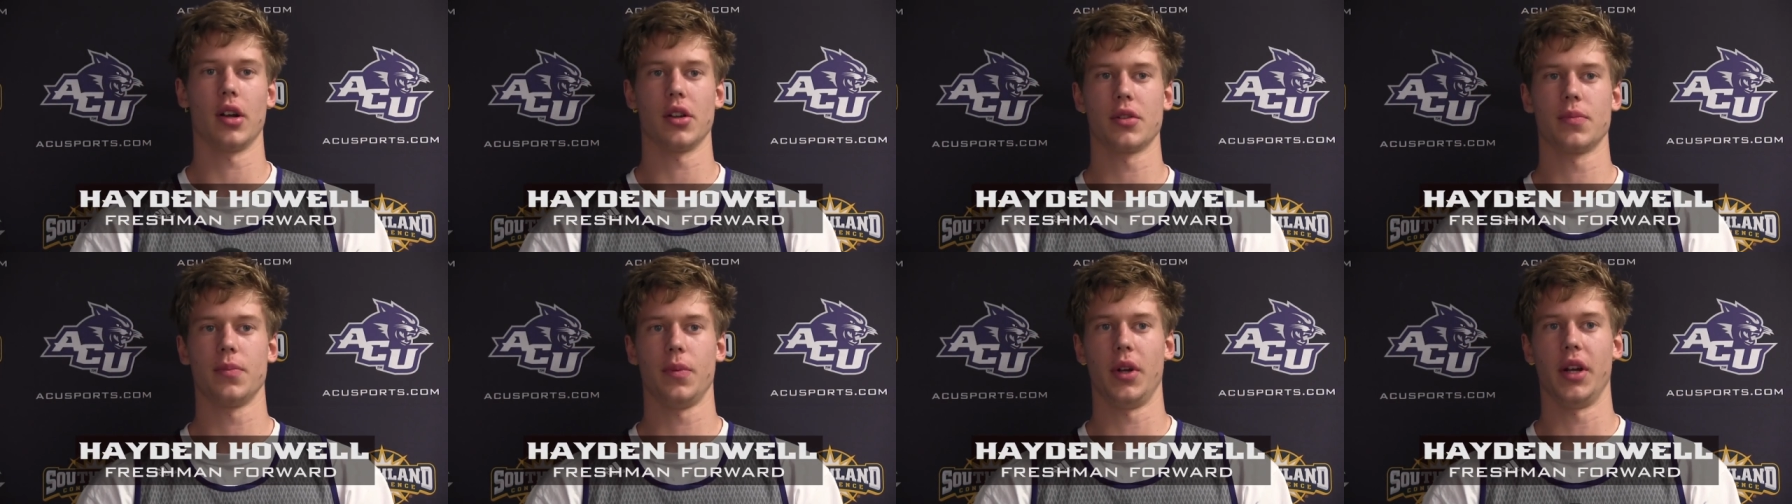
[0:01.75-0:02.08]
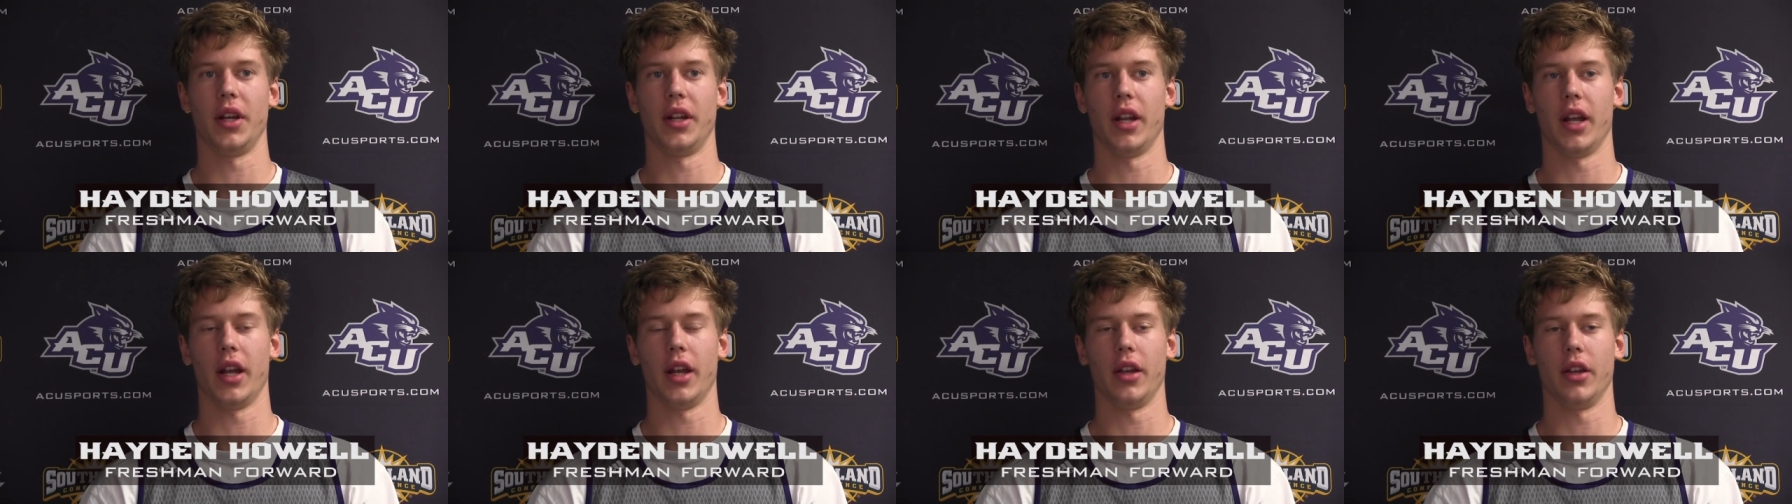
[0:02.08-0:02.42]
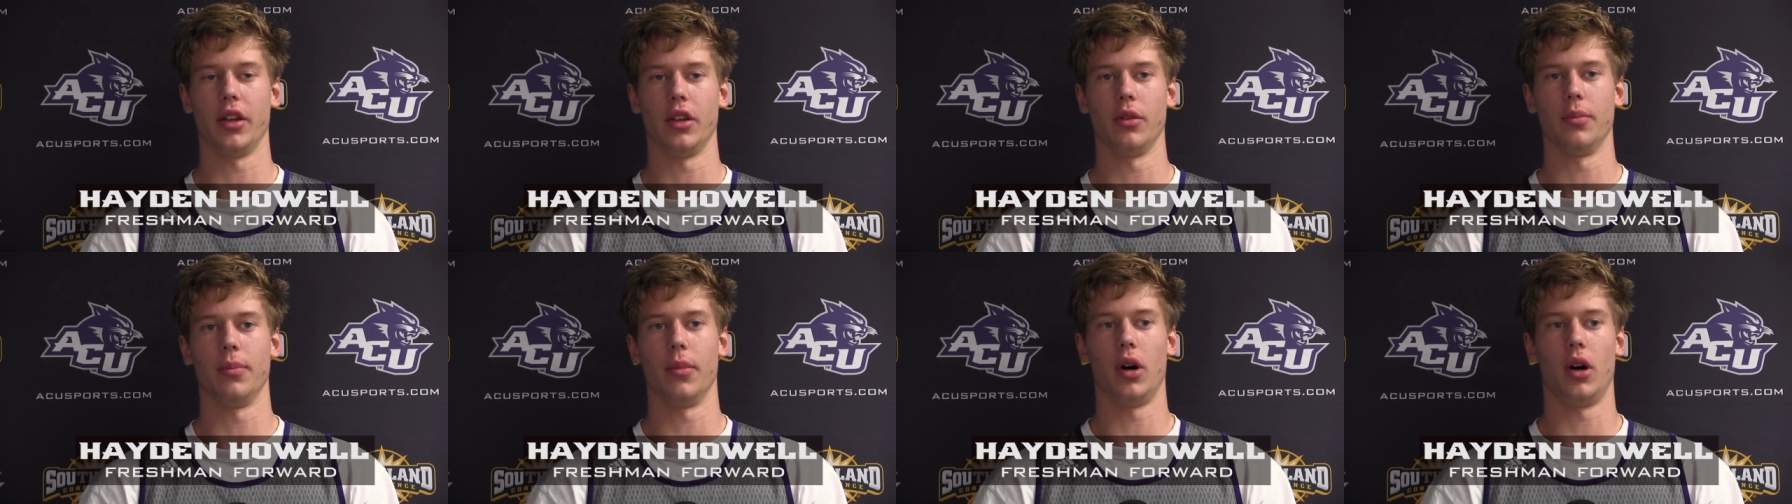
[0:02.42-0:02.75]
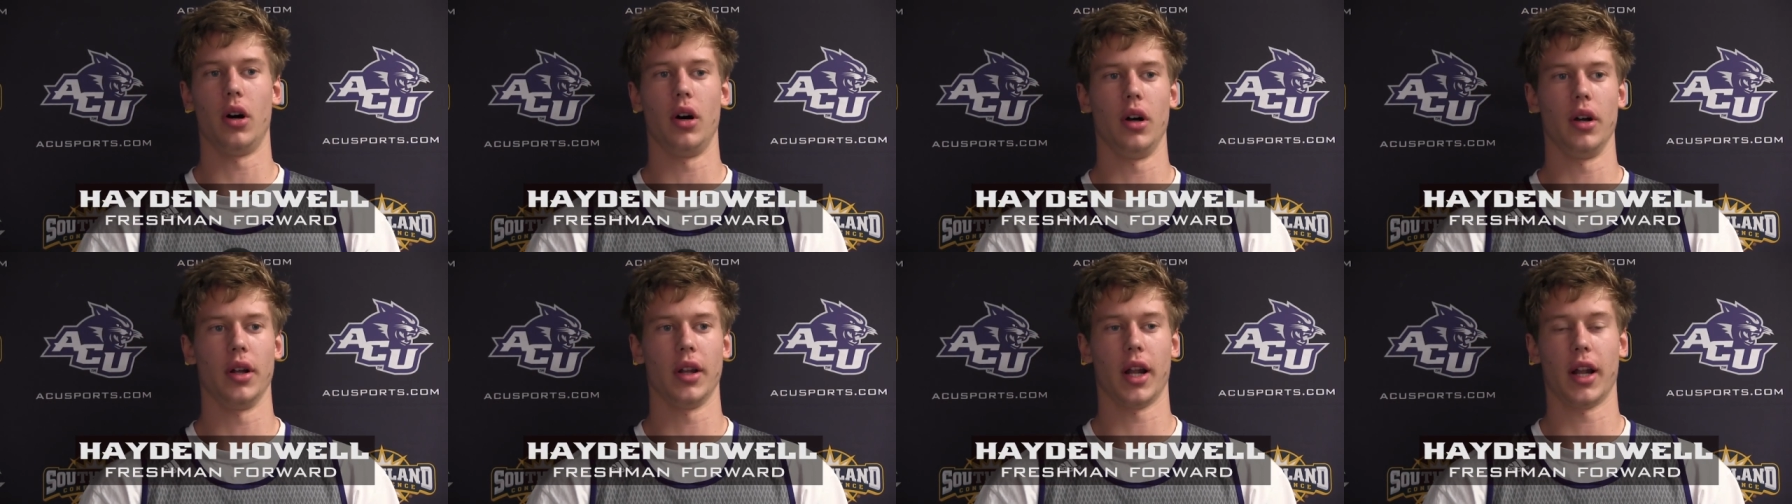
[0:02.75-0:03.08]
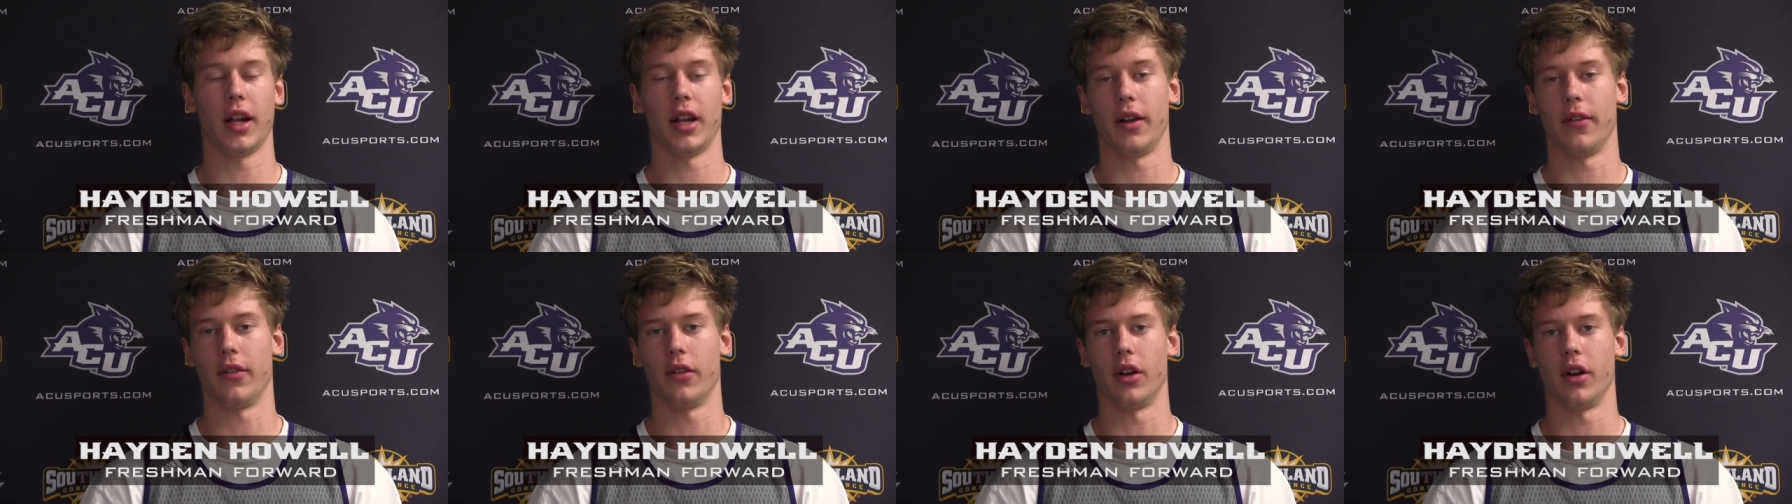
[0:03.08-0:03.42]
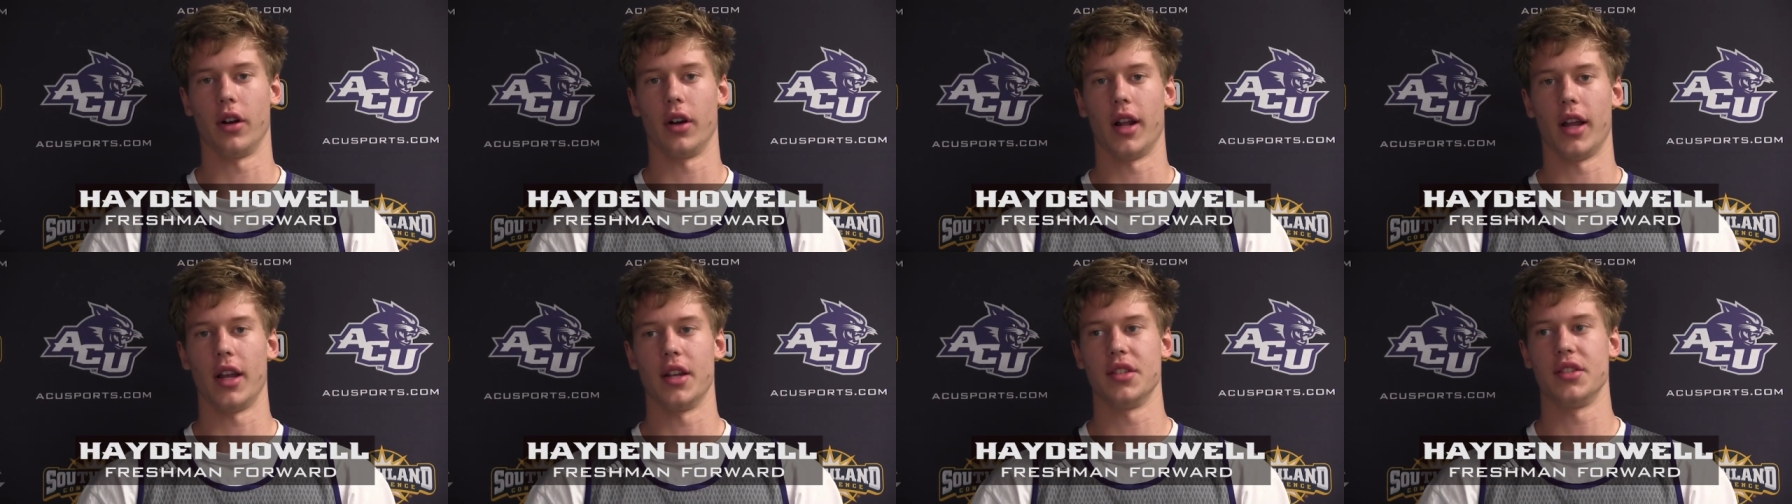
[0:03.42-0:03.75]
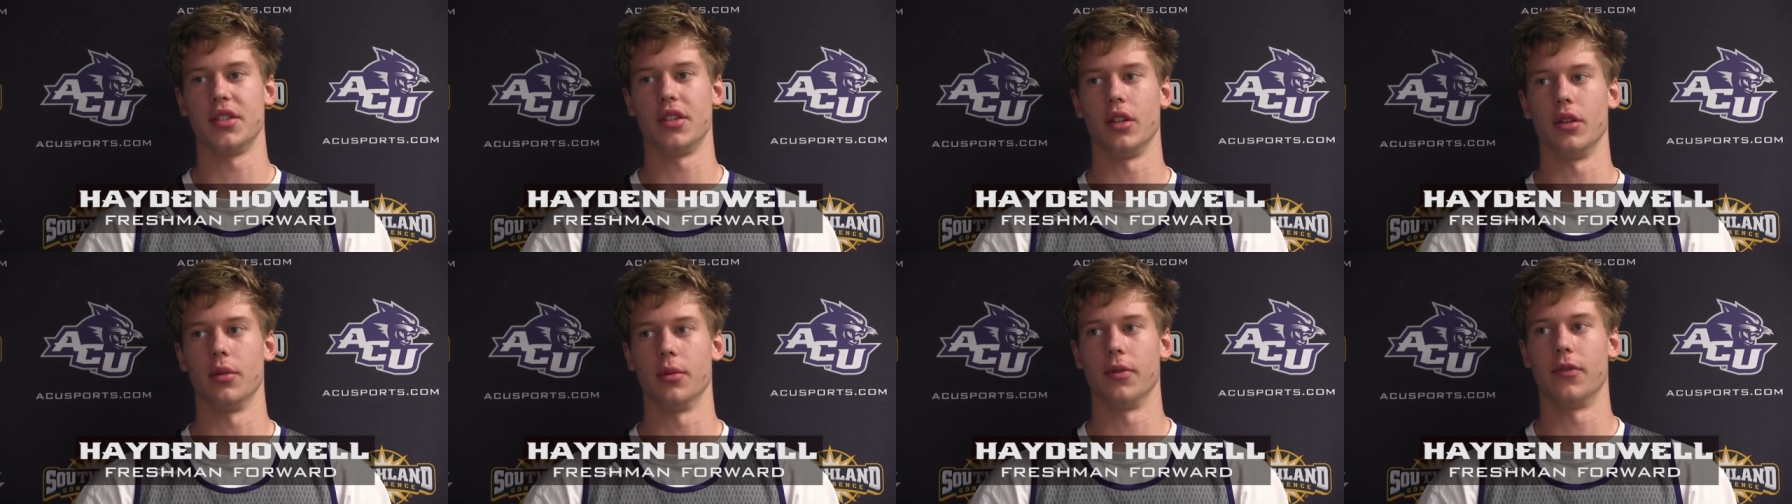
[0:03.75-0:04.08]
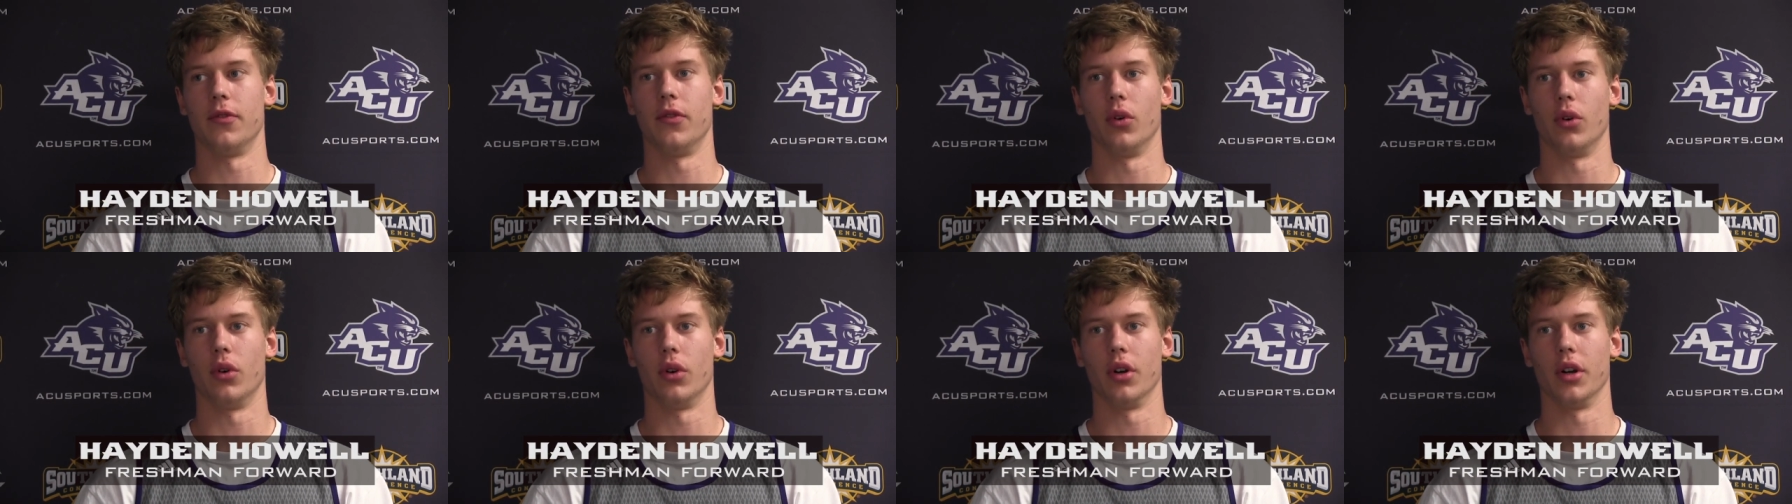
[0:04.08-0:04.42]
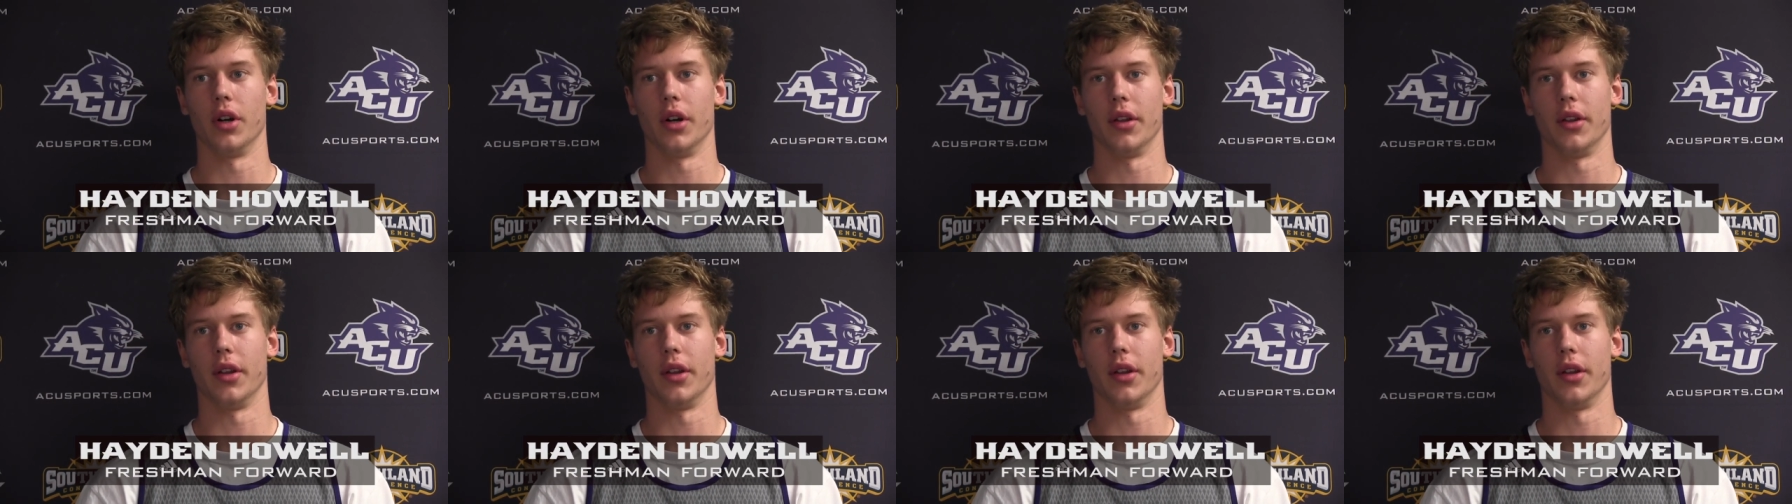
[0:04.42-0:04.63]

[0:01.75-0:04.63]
I was playing AAU ball, and I never heard of ACU before.